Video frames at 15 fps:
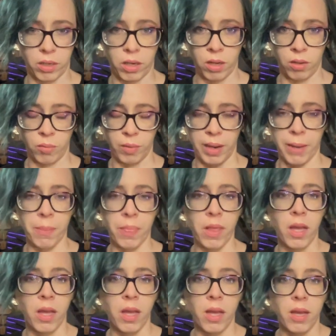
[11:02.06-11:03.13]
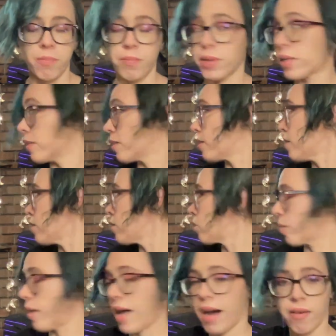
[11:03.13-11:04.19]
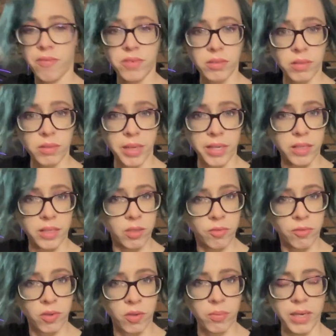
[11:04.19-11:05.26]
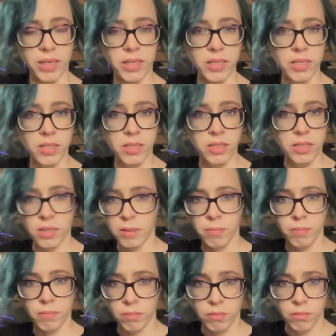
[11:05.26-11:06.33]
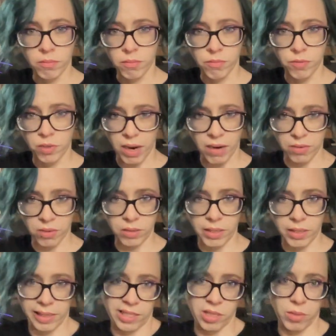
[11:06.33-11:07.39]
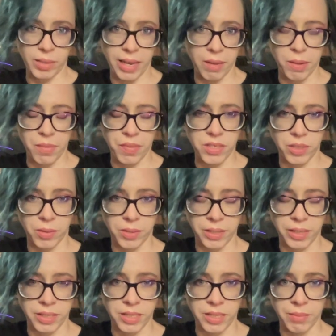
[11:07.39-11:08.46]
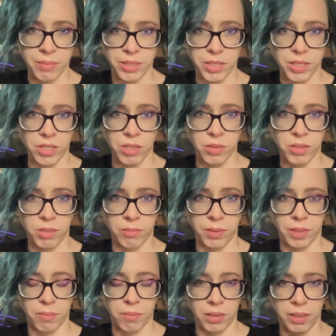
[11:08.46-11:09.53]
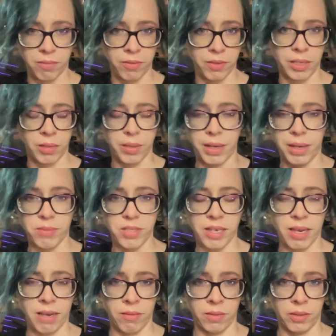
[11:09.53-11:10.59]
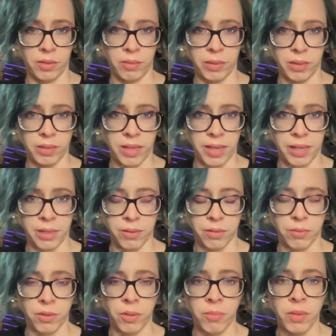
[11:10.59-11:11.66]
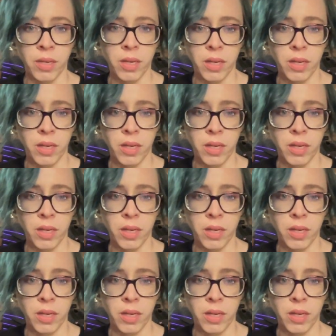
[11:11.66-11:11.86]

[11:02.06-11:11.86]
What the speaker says: all the way, because these don't have to remain at their full brightness forever. Like, it's okay when they start to get dim. I just use them when I'm playing video games to have a little bit of light in the room.